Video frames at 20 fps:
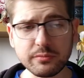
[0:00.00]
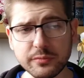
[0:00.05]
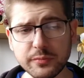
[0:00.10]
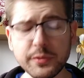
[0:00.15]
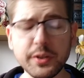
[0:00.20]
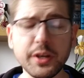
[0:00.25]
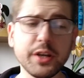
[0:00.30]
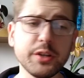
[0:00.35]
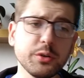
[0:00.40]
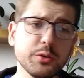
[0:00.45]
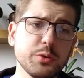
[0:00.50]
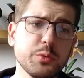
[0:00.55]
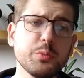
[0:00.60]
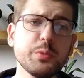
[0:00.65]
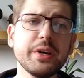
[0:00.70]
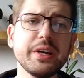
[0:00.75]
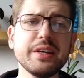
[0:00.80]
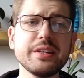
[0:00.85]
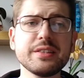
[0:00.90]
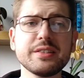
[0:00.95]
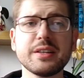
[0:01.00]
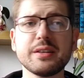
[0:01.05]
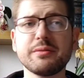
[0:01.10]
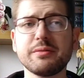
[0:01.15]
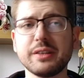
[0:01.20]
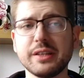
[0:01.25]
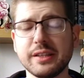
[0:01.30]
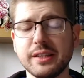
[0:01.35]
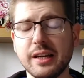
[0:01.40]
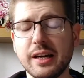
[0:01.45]
and other weird
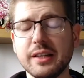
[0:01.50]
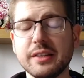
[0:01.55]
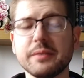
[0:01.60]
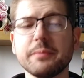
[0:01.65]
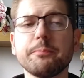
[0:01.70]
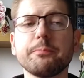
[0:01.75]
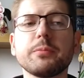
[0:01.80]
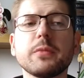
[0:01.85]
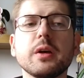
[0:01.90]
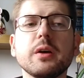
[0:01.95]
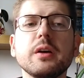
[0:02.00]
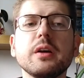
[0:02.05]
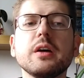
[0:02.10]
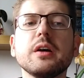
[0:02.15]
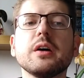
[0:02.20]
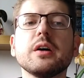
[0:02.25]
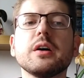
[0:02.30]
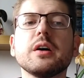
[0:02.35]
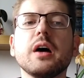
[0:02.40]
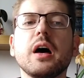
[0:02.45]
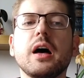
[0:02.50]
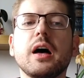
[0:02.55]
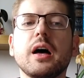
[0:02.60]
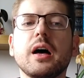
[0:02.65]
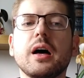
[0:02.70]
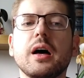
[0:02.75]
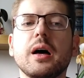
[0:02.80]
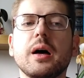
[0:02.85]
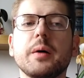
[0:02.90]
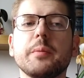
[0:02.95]
stuff like that.
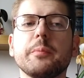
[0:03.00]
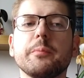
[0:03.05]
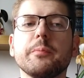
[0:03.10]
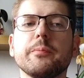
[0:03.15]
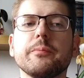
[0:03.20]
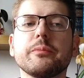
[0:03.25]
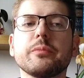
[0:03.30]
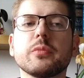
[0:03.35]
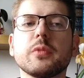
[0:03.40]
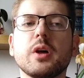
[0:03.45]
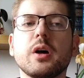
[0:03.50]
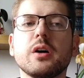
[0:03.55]
um,